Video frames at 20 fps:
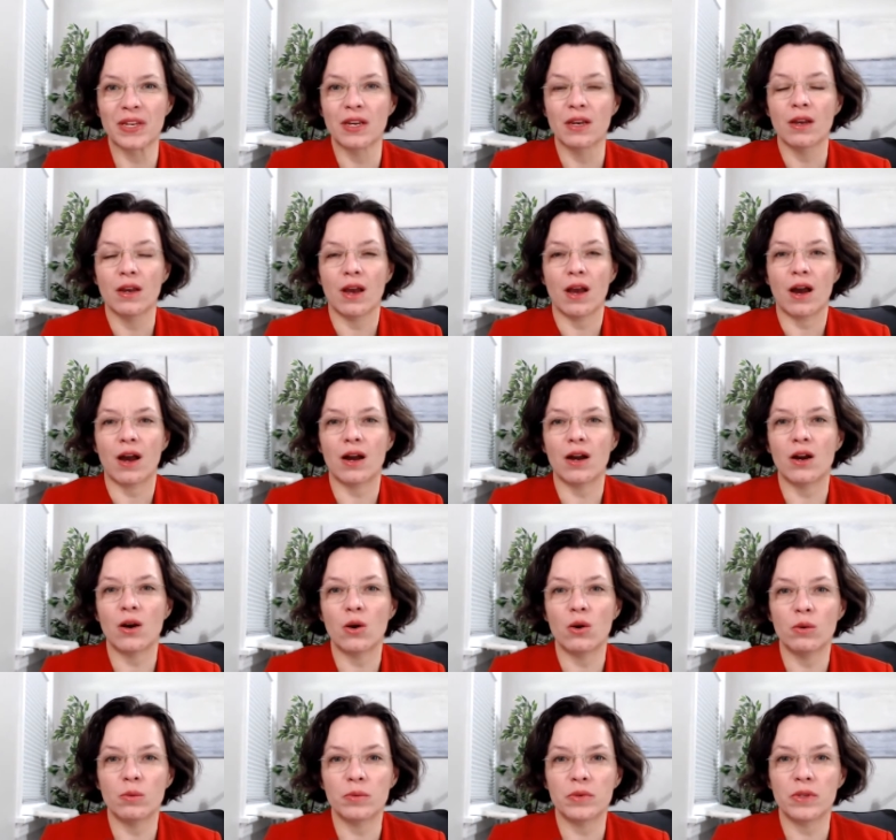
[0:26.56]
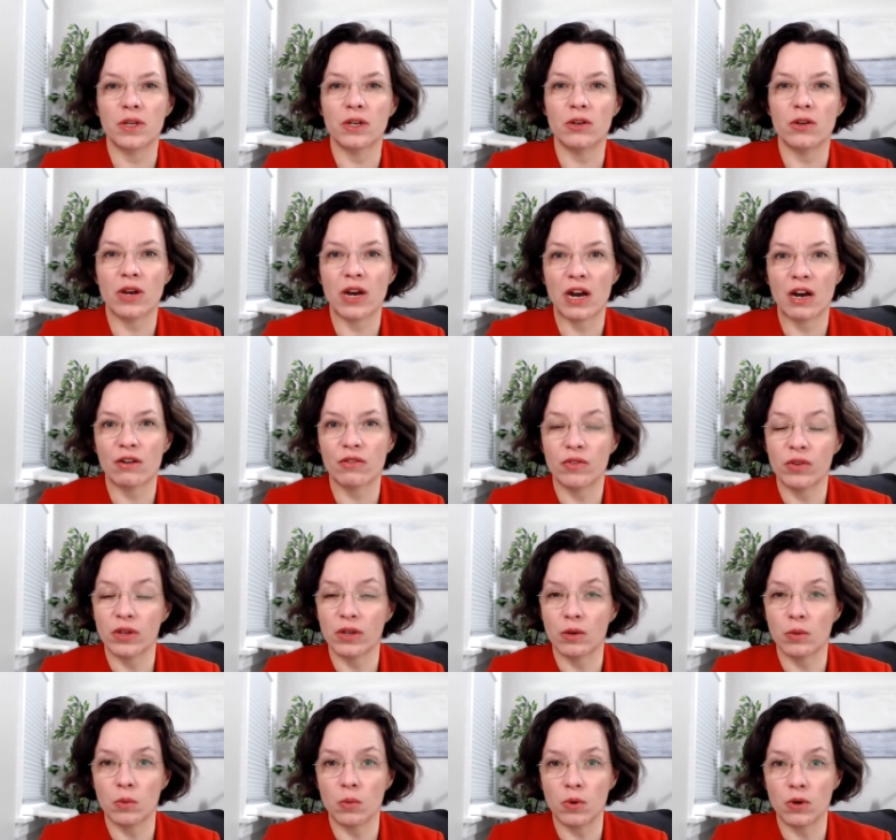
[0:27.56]
I hope that you're having a
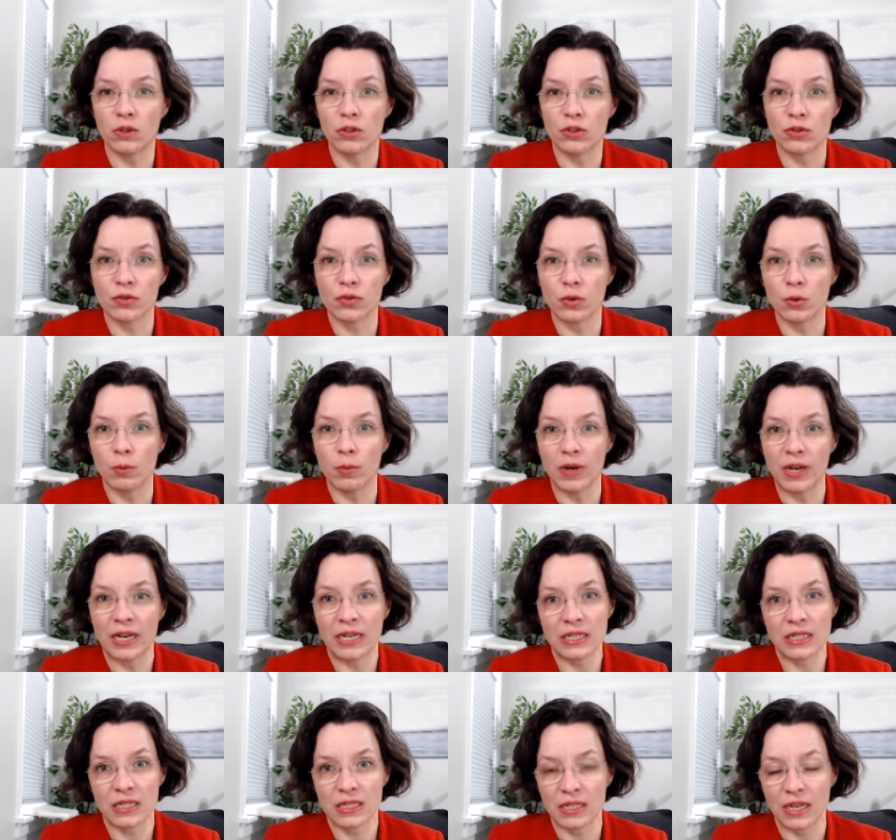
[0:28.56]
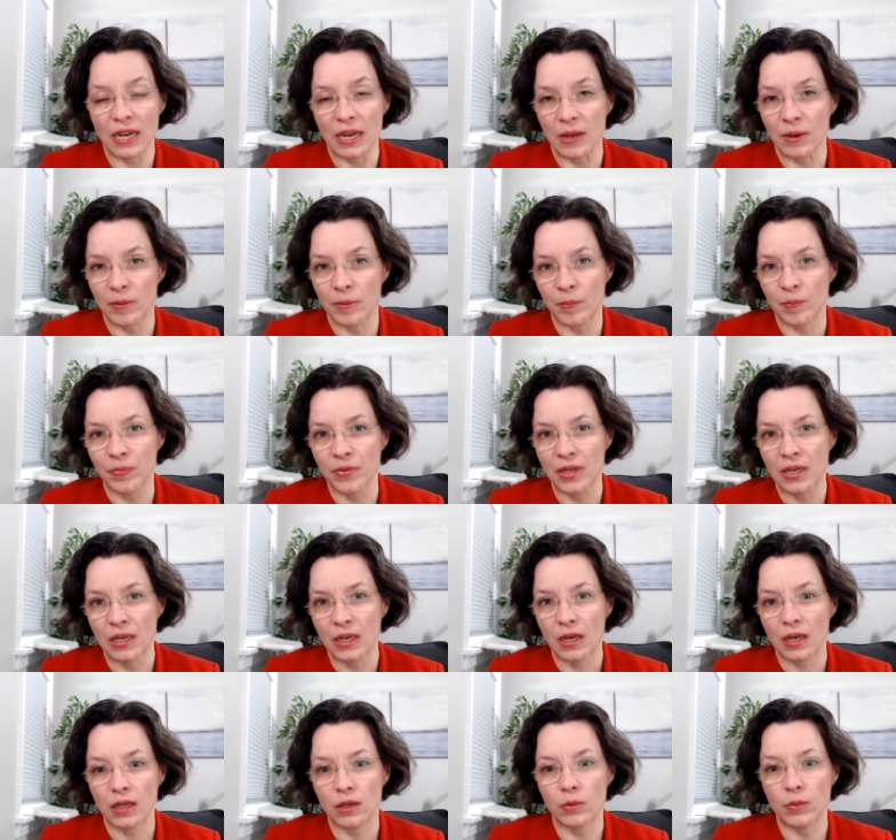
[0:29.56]
wonderful, blessed day.
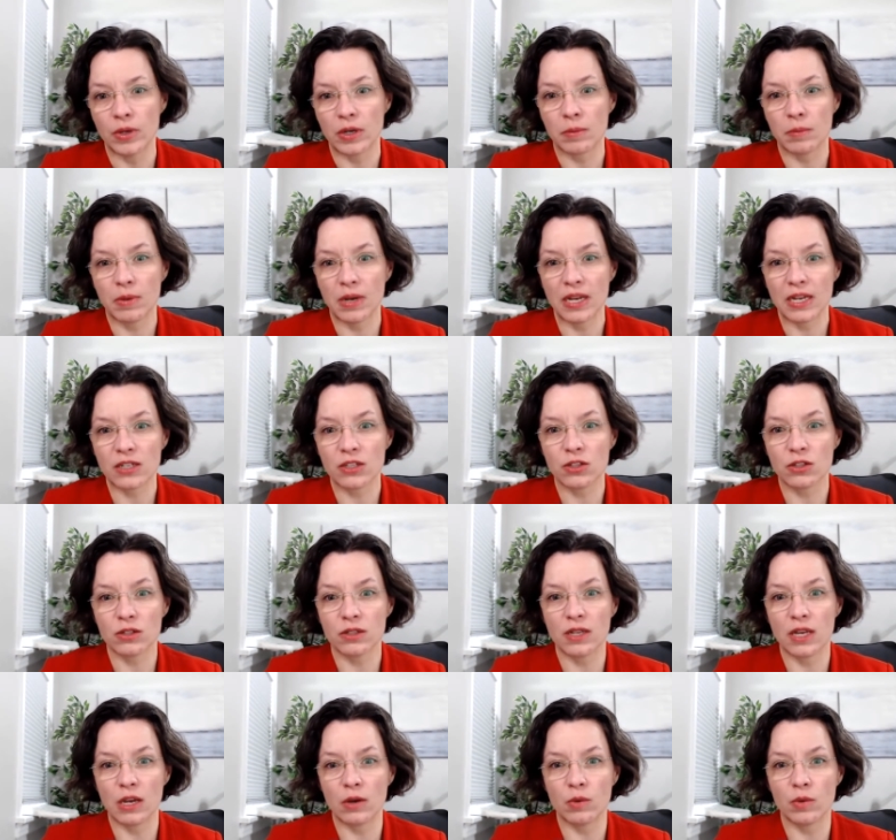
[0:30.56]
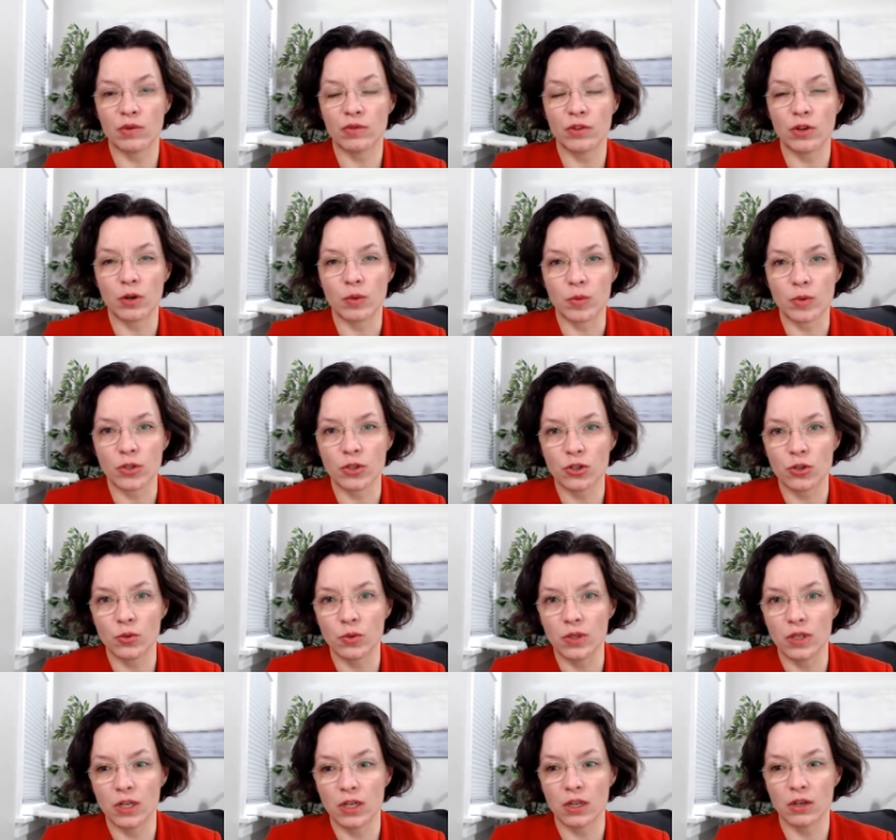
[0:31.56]
And we are blessed today with the
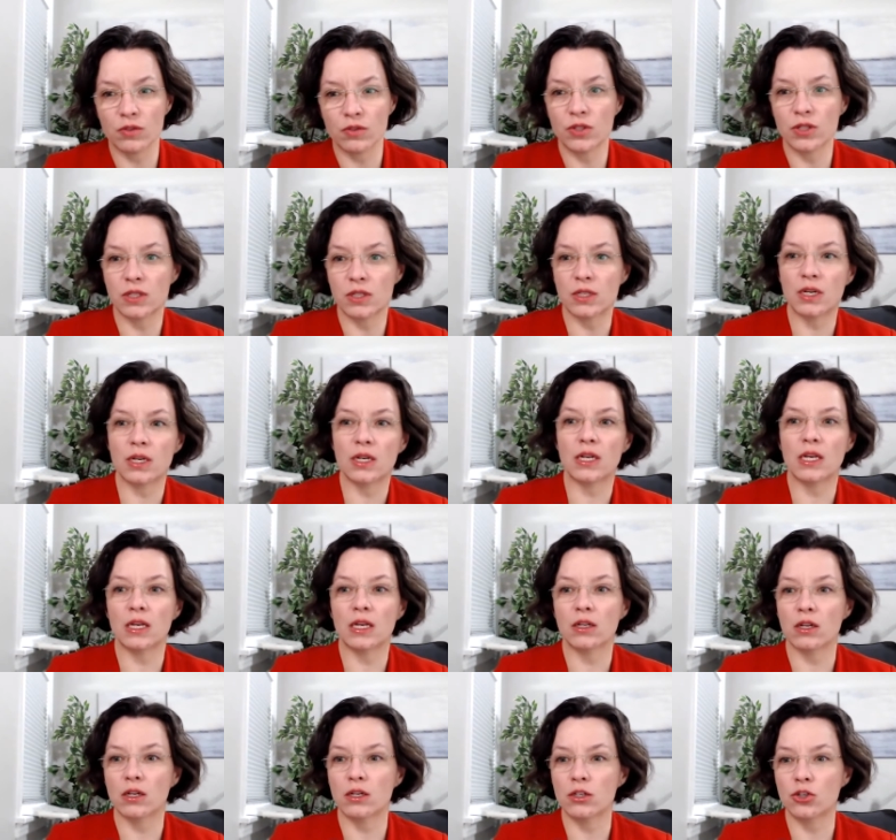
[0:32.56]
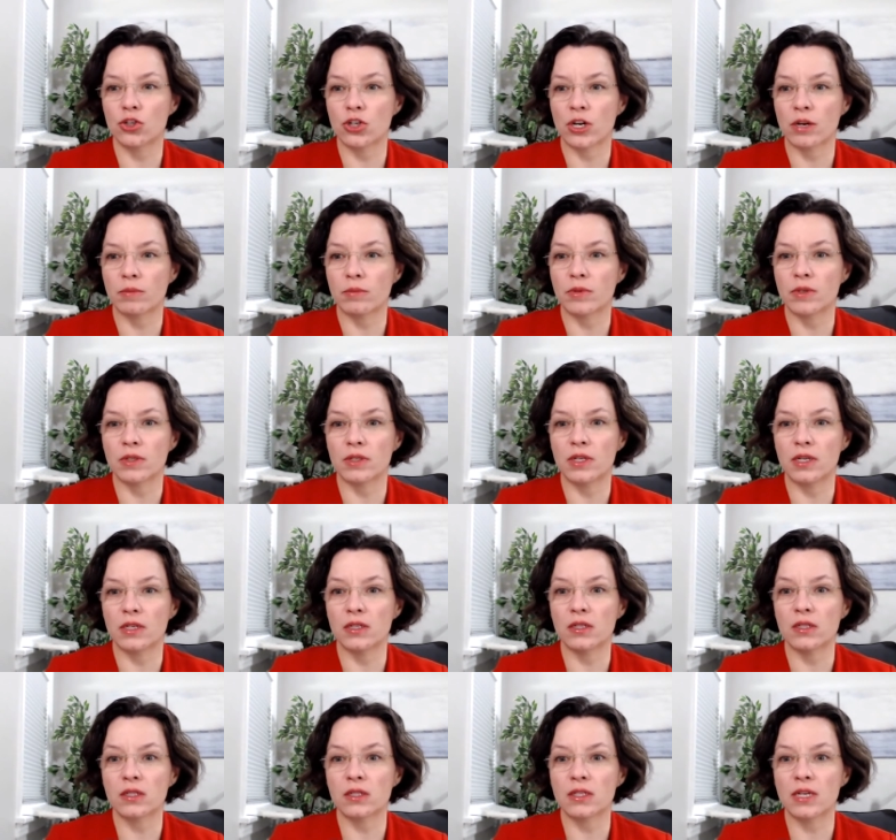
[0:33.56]
opportunity of studying another chapter that is
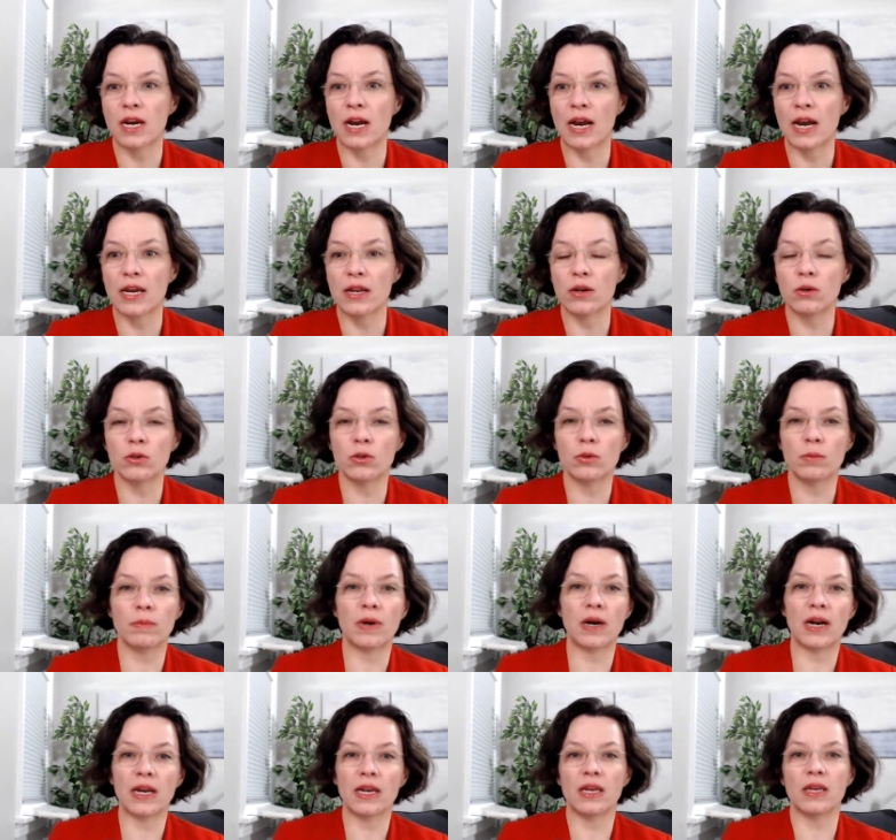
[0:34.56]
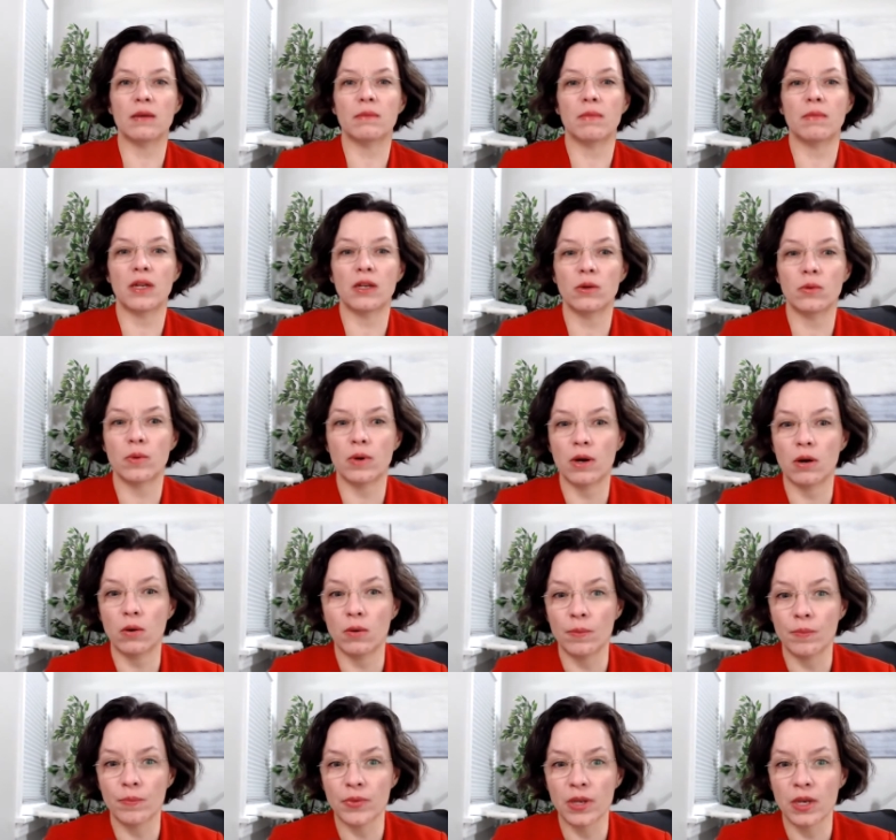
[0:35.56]
titled by Emmanuel,
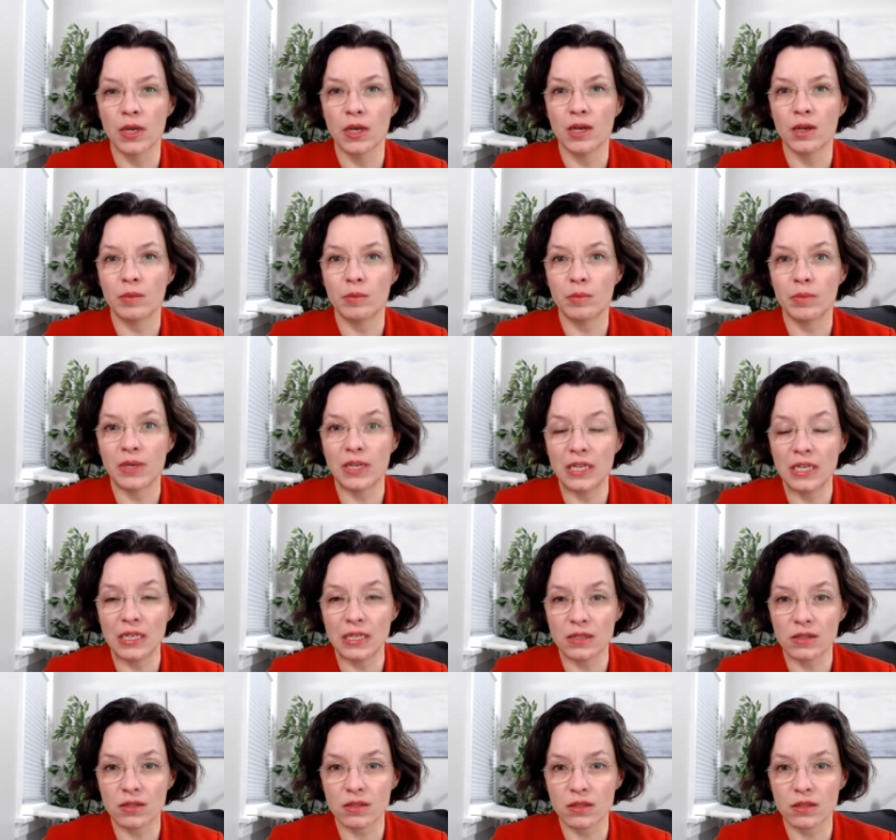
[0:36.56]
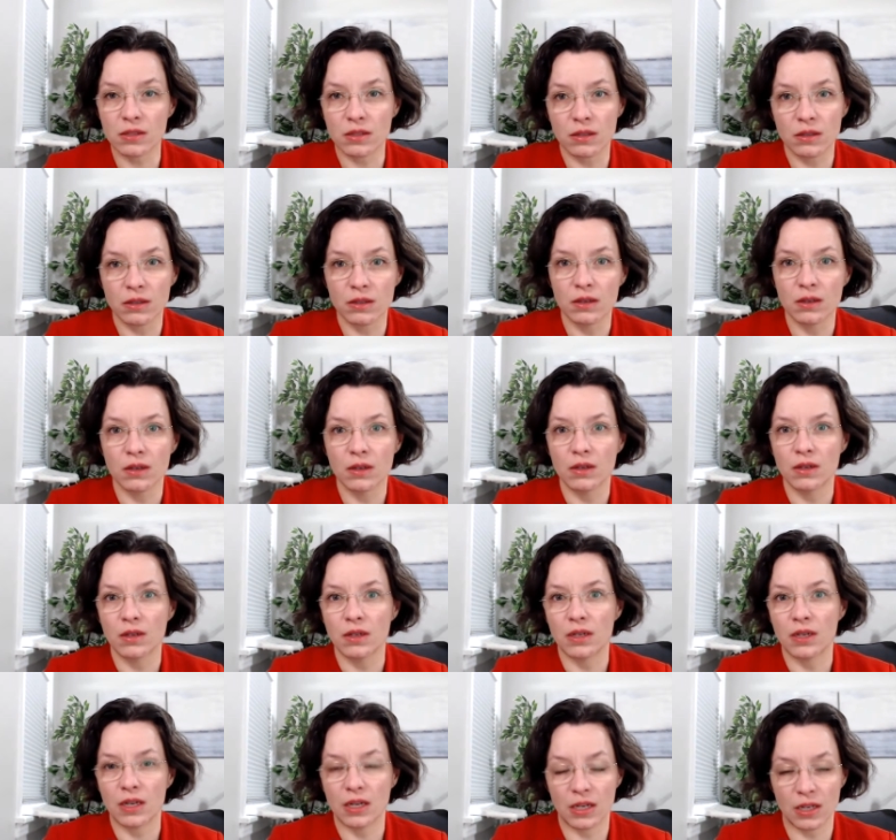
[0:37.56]
Peace
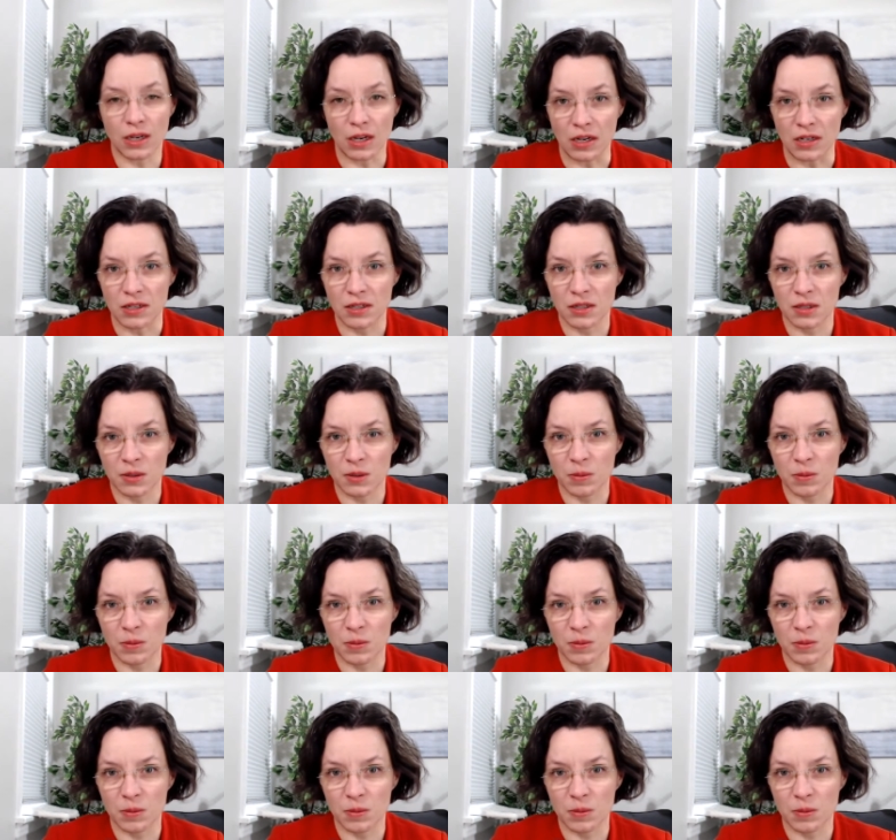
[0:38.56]
in Us.